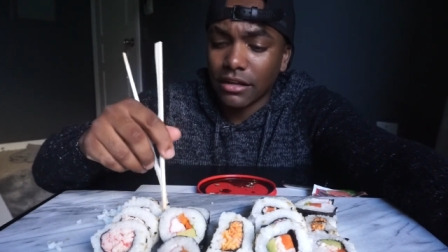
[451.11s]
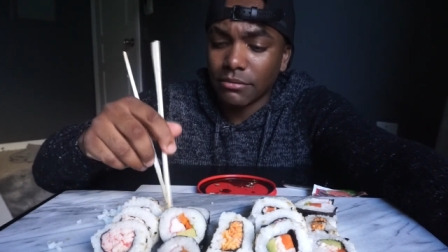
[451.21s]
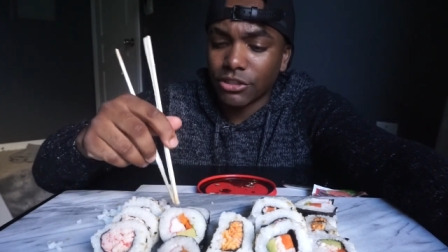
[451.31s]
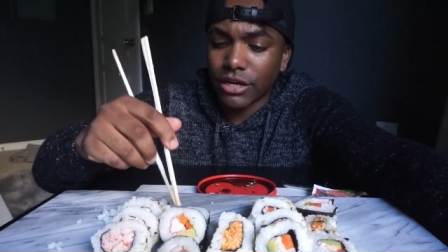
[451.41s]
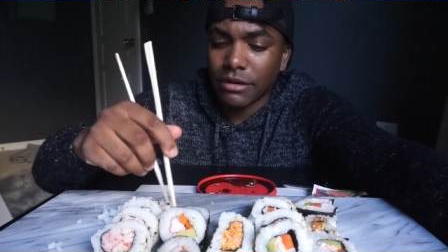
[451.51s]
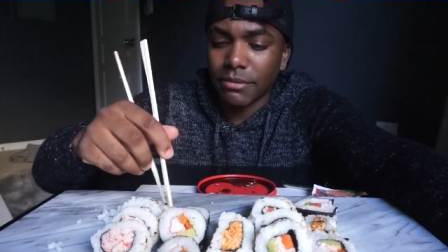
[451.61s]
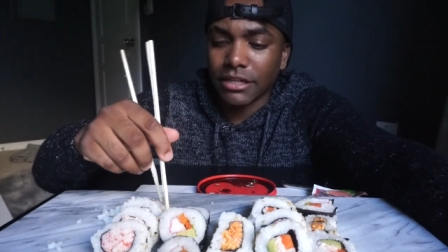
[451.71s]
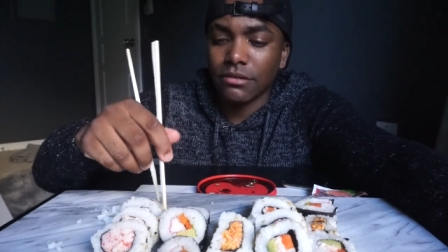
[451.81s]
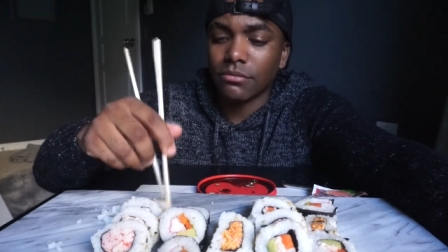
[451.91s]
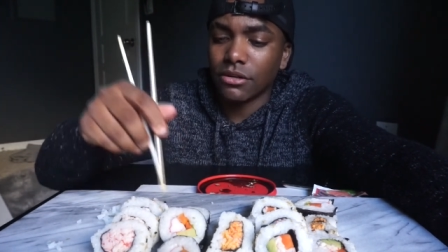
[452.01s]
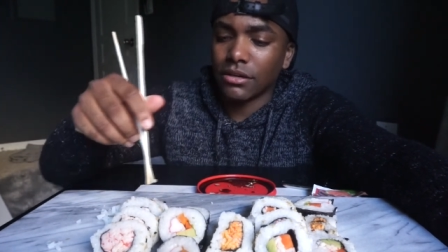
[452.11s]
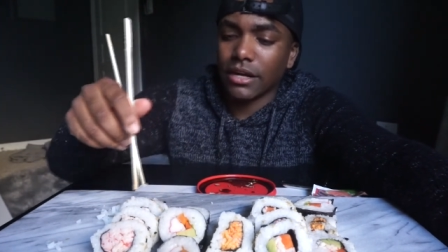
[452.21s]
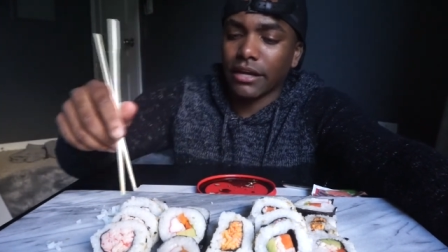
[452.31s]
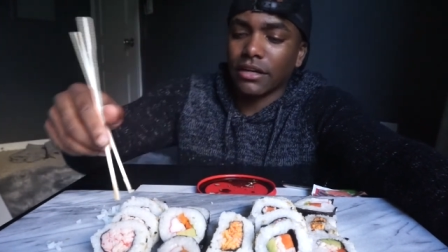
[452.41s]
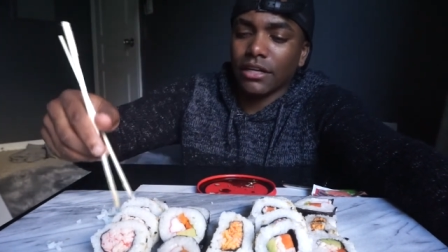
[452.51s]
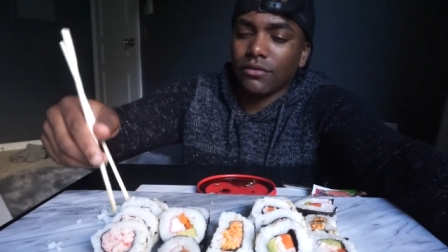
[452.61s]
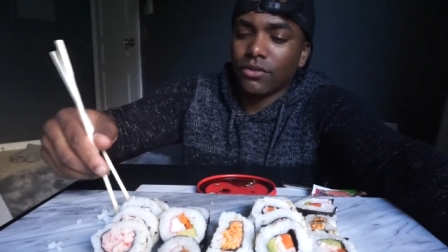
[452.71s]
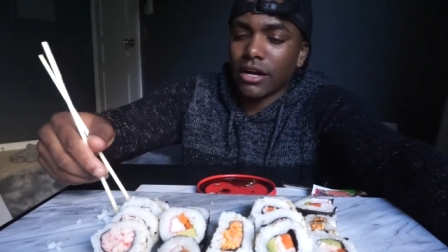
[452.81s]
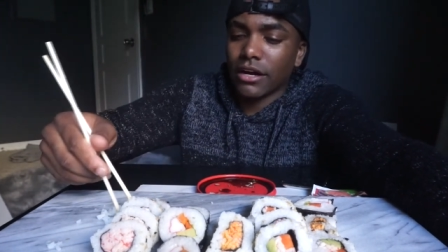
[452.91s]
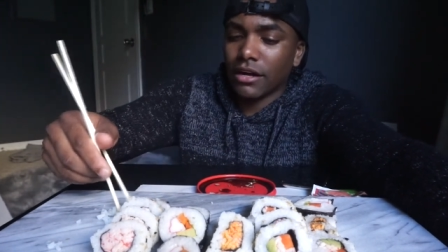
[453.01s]
Let me try to make them look like an
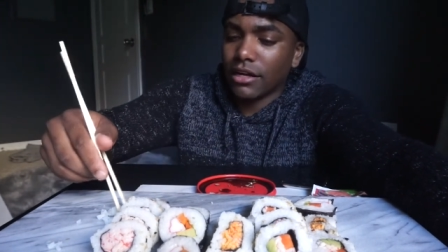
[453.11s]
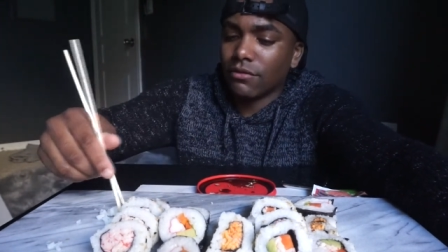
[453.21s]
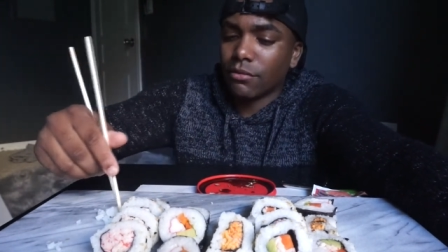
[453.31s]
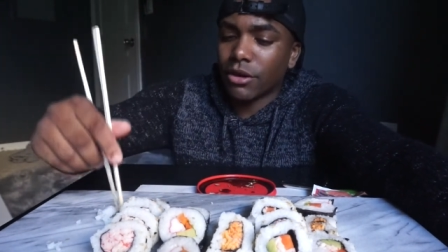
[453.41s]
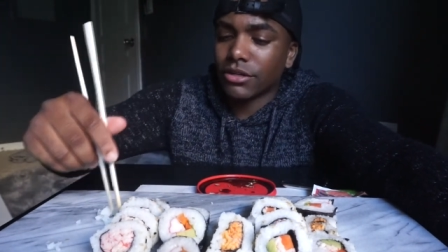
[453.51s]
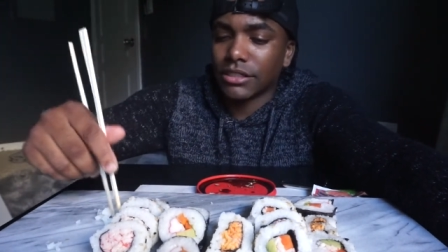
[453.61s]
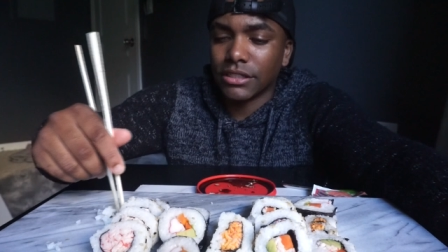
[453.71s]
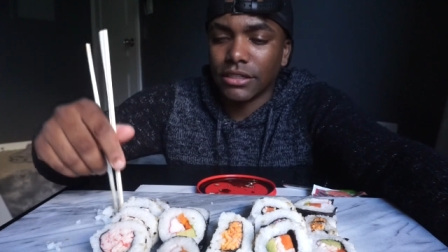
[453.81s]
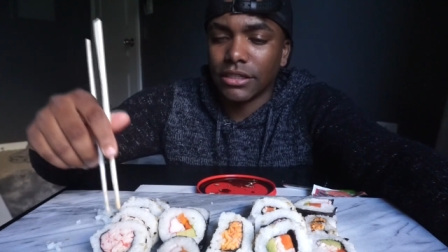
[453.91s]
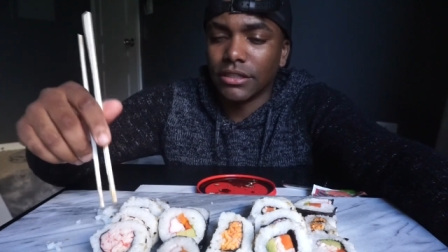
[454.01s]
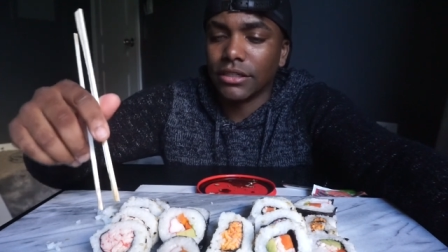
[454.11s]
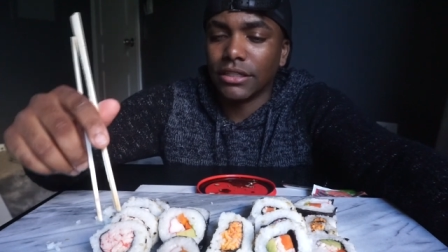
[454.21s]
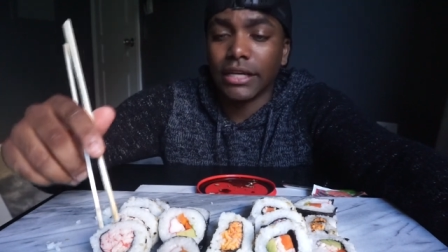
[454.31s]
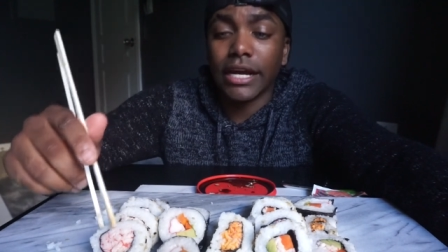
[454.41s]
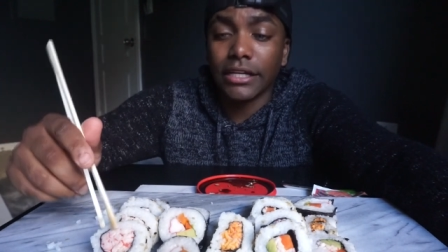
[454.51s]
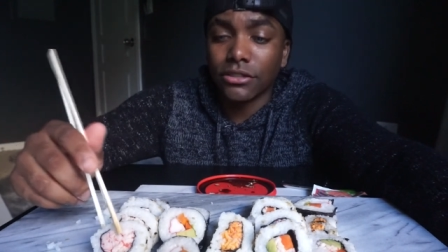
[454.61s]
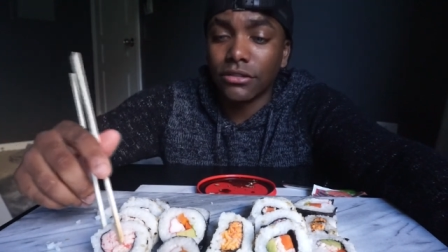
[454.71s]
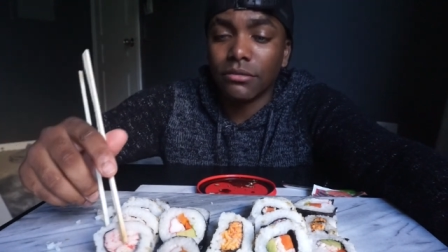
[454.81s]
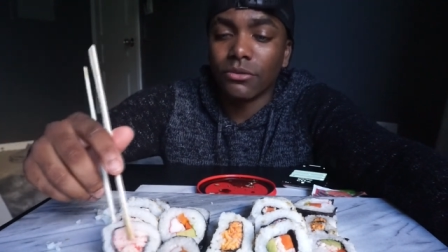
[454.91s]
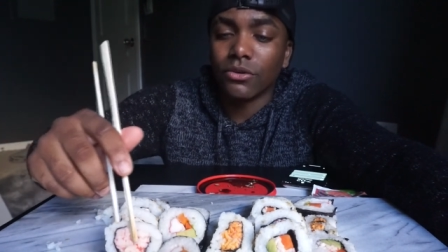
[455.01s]
evil evil person and, and, and cancel
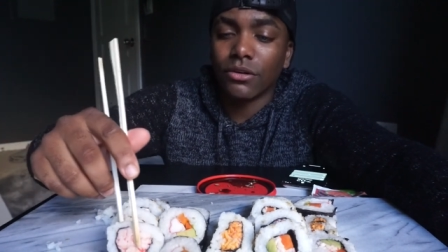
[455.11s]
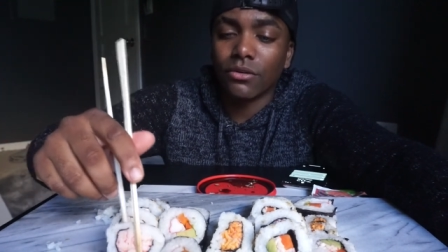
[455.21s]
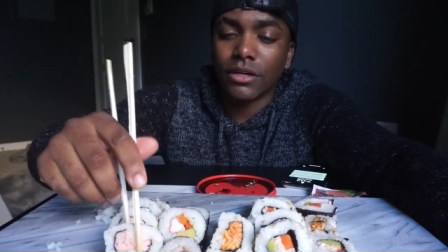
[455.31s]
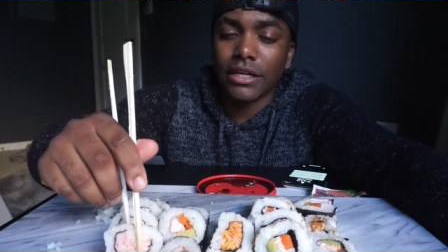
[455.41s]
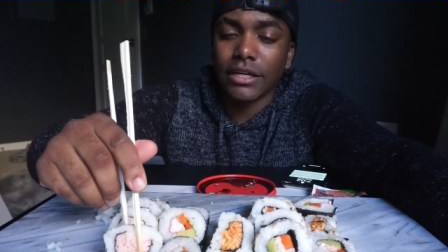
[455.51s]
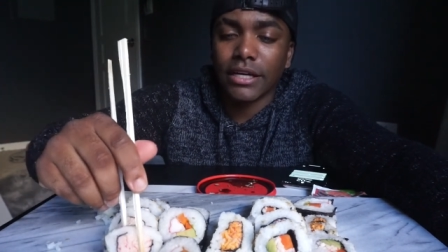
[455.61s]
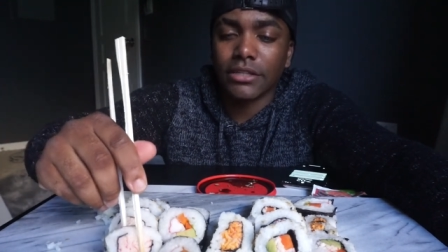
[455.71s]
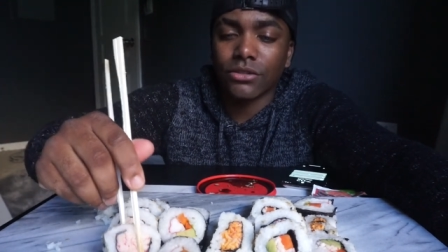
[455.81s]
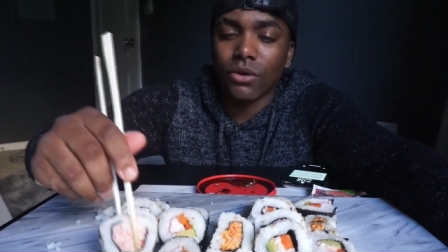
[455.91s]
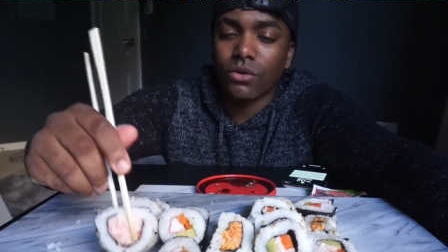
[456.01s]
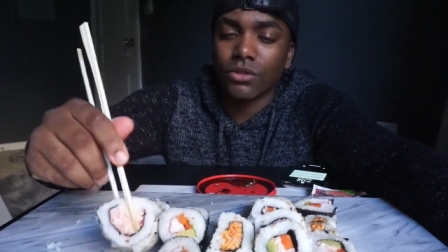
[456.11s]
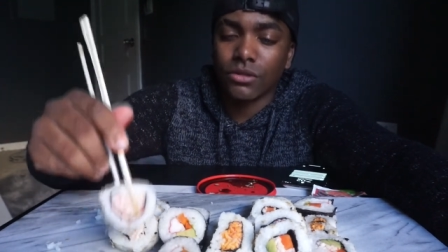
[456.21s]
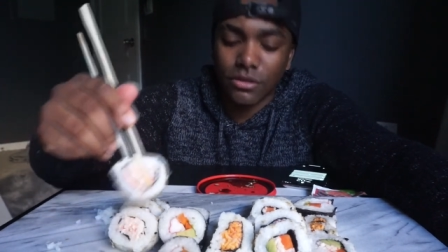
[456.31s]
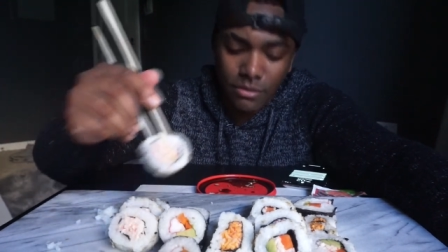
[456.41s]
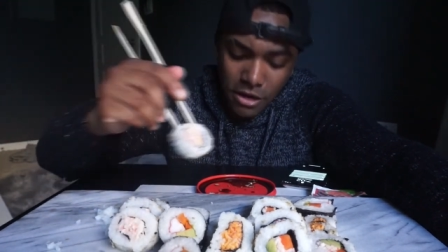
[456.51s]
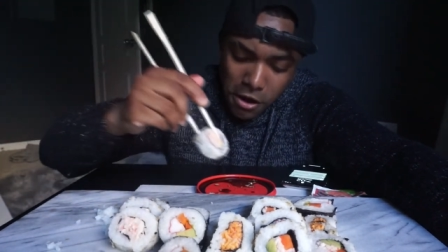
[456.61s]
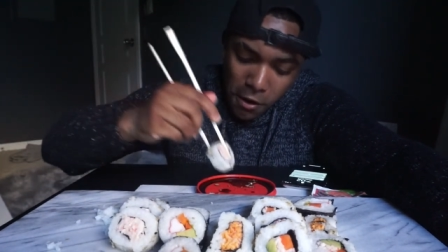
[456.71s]
them or, or get cancel culture on them.